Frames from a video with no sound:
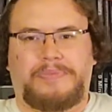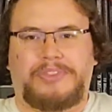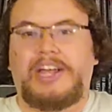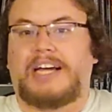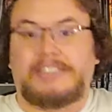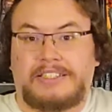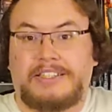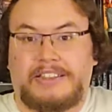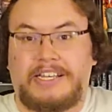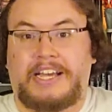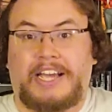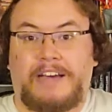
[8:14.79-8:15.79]
That's the
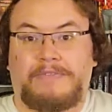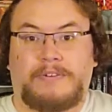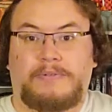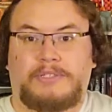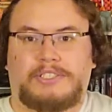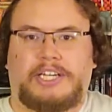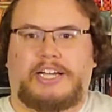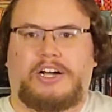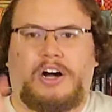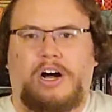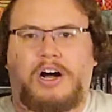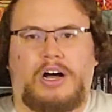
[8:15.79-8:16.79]
thing everyone's like,
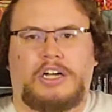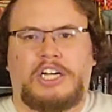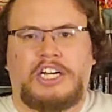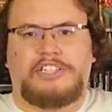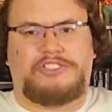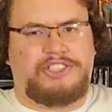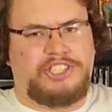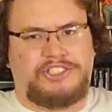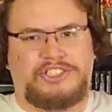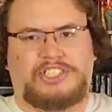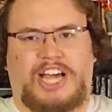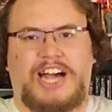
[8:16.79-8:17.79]
"Oh,
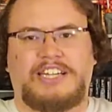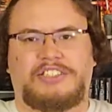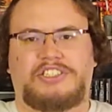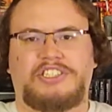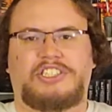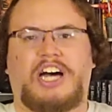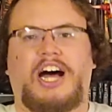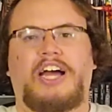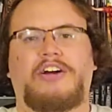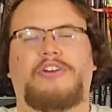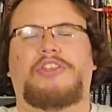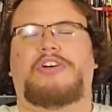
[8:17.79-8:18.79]
Jesus has to
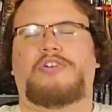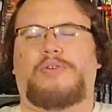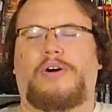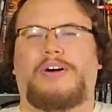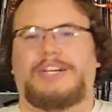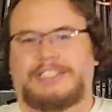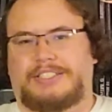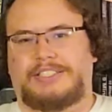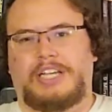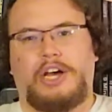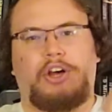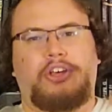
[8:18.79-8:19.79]
die on the
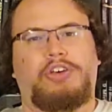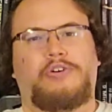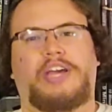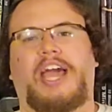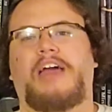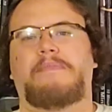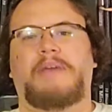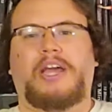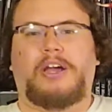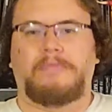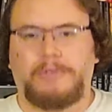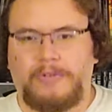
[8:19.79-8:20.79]
cross." You can't
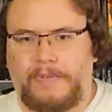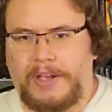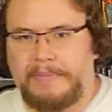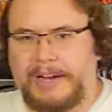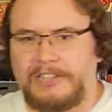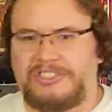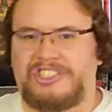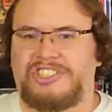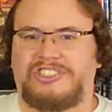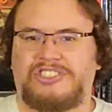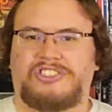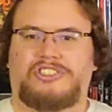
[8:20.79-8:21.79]
make a movie about
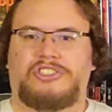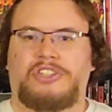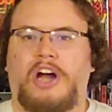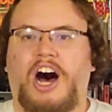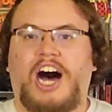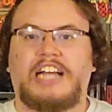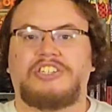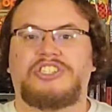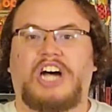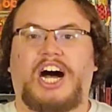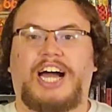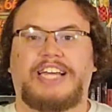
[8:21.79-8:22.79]
Jesus not
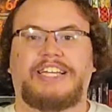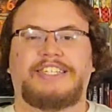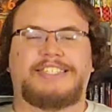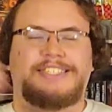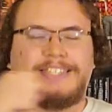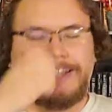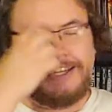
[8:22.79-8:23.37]
dying.